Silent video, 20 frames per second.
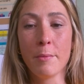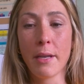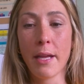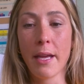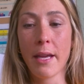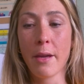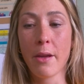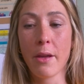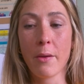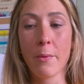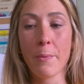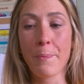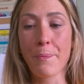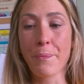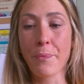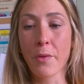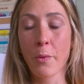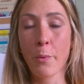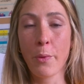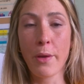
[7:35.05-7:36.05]
play
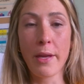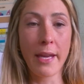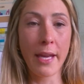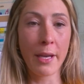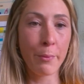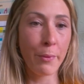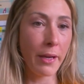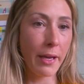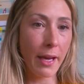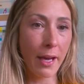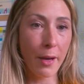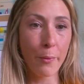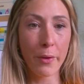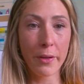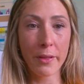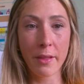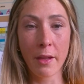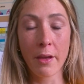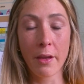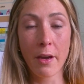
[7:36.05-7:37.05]
week in, week out
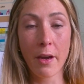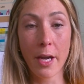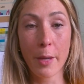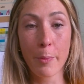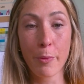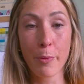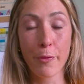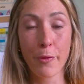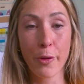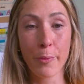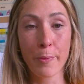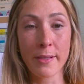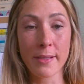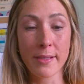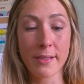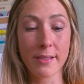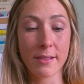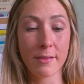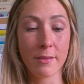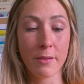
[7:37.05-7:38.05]
with high
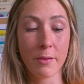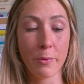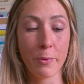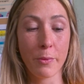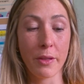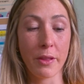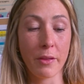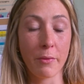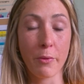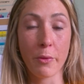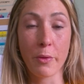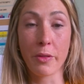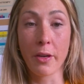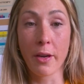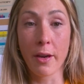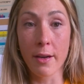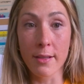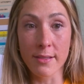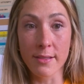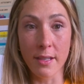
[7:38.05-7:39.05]
performance,
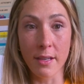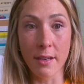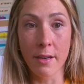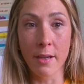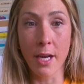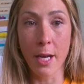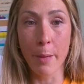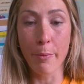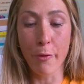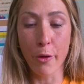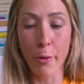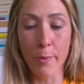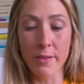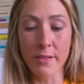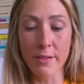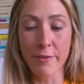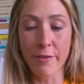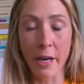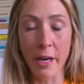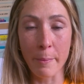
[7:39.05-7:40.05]
with girls that are in a high
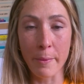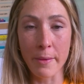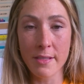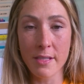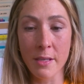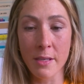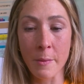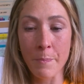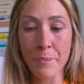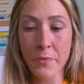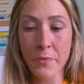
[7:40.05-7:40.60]
performance environment,